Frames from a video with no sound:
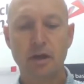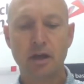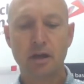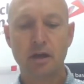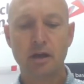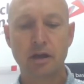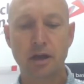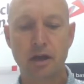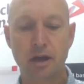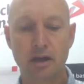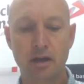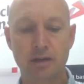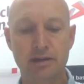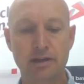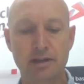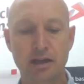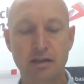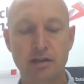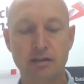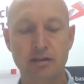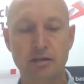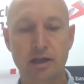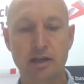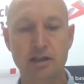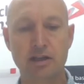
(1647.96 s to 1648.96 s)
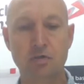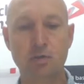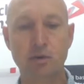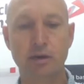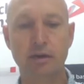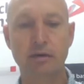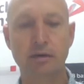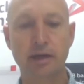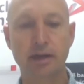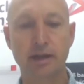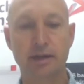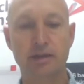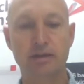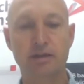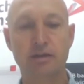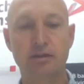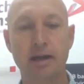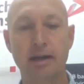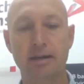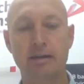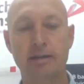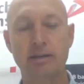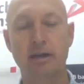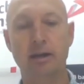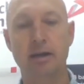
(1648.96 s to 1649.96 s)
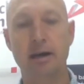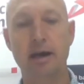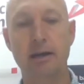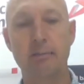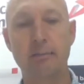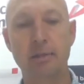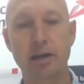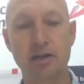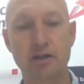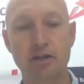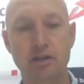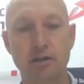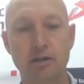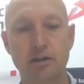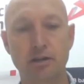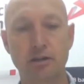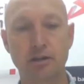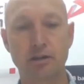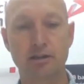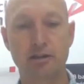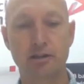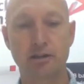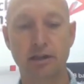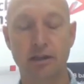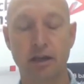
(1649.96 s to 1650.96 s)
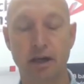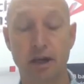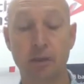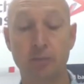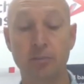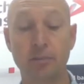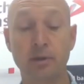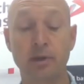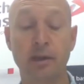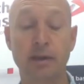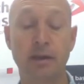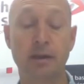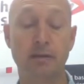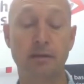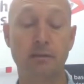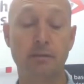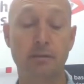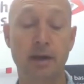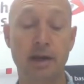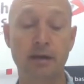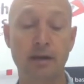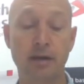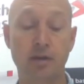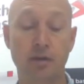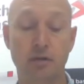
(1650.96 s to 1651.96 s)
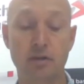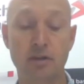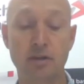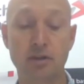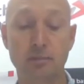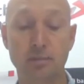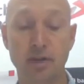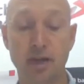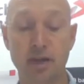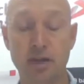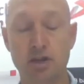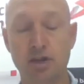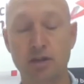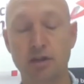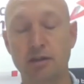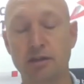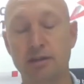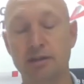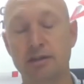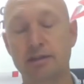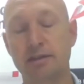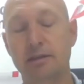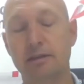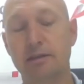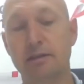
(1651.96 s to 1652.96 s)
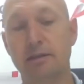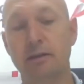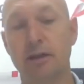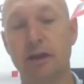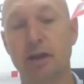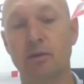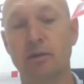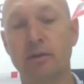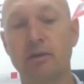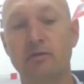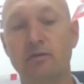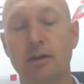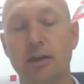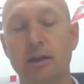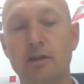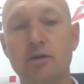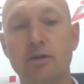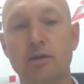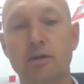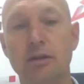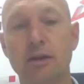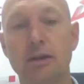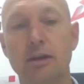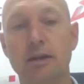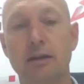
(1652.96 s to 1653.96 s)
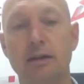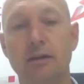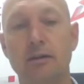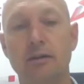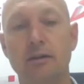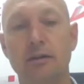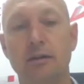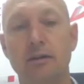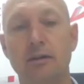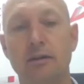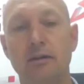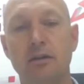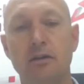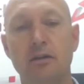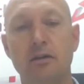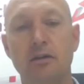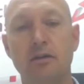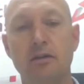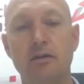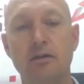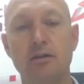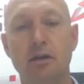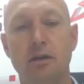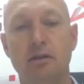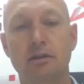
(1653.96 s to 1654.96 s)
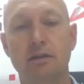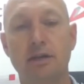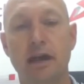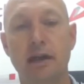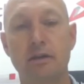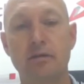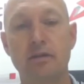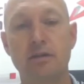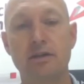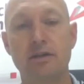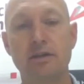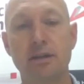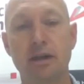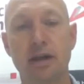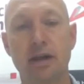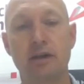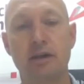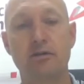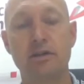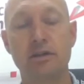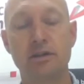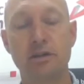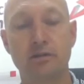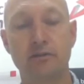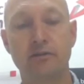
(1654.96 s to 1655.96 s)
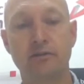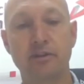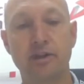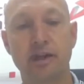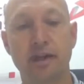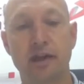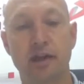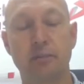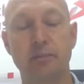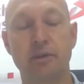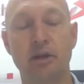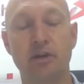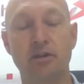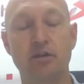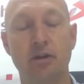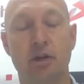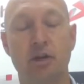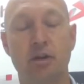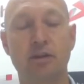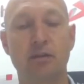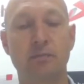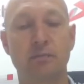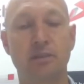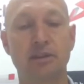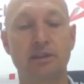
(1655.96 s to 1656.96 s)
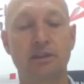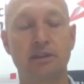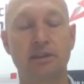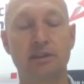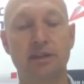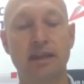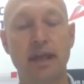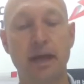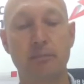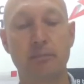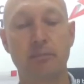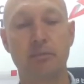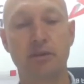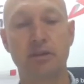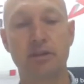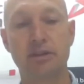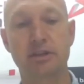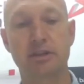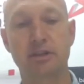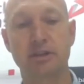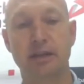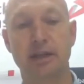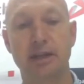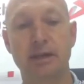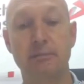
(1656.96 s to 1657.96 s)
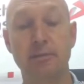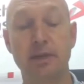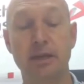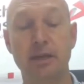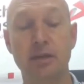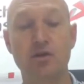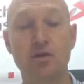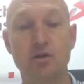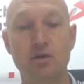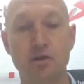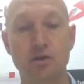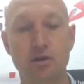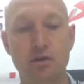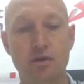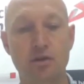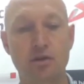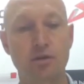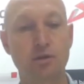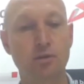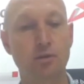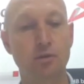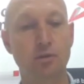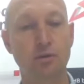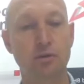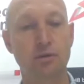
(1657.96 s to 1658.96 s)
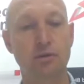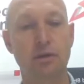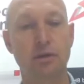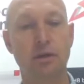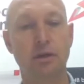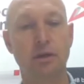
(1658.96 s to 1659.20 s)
Yeah, so I just want to reiterate. So I mentioned it in opening, and Murray also mentioned it. You know, we've literally sold hundreds and hundreds of the Elmo document cameras into the schools